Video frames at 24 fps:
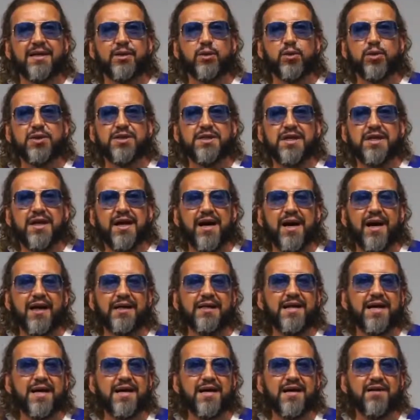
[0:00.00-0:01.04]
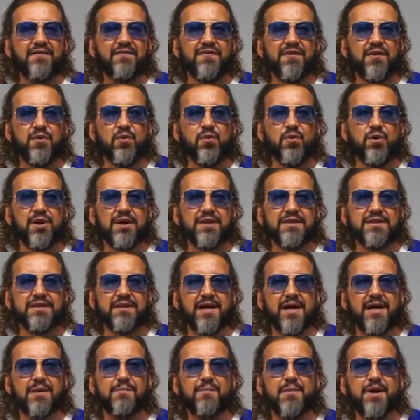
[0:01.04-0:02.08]
That means
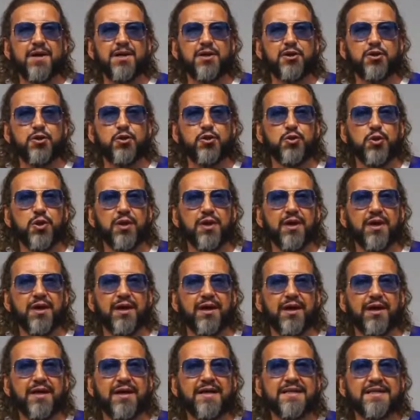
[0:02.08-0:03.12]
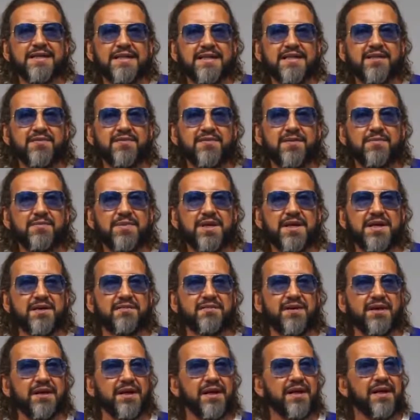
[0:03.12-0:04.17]
that the first configuration starts
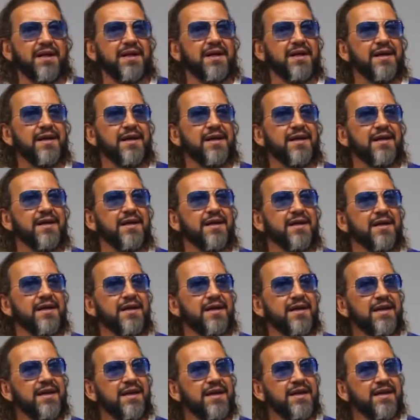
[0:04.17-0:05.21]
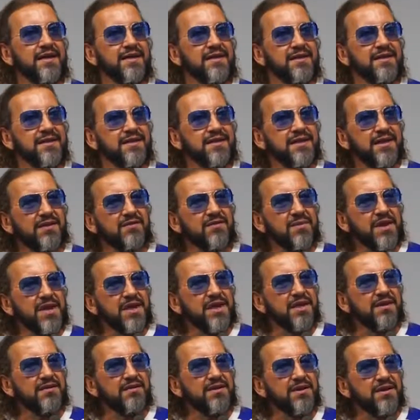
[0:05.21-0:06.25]
to vibrate like a beacon.
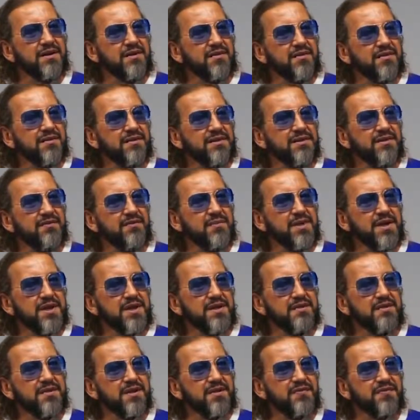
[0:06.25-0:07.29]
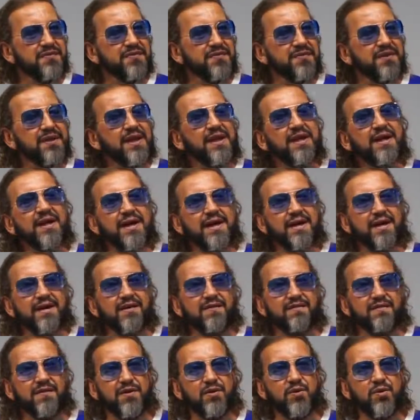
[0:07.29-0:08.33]
Then, the
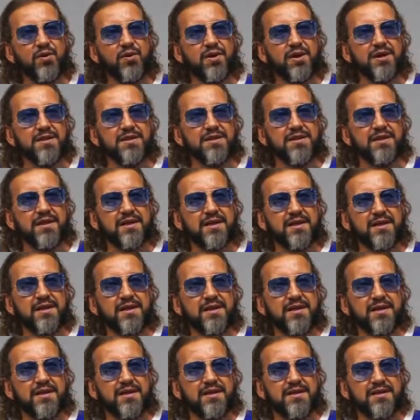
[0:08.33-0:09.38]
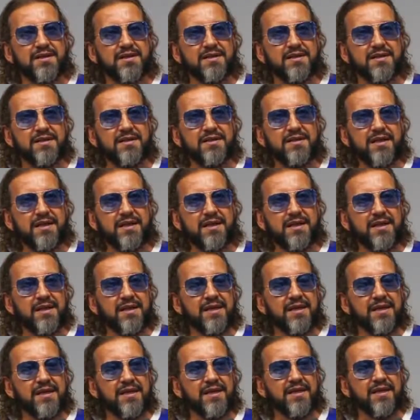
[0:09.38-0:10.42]
second configuration, which is
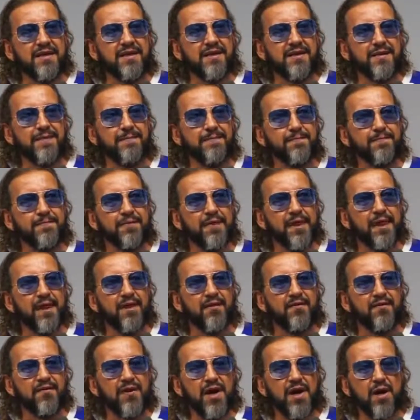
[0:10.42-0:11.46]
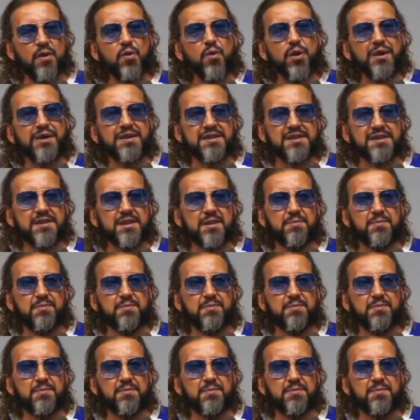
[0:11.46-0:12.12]
resonational to the first one, does the